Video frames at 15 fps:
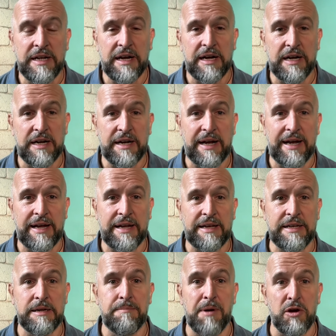
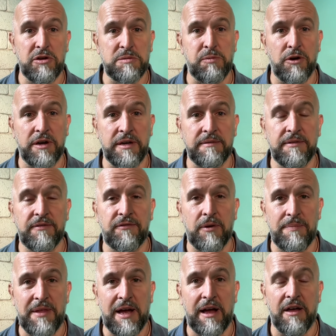and a bonus point
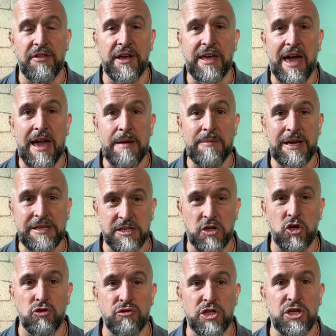from that other game is a
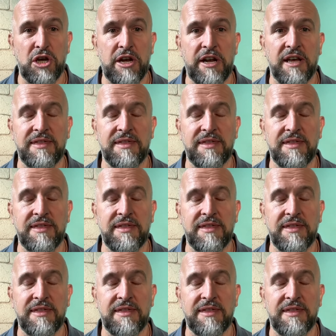good return,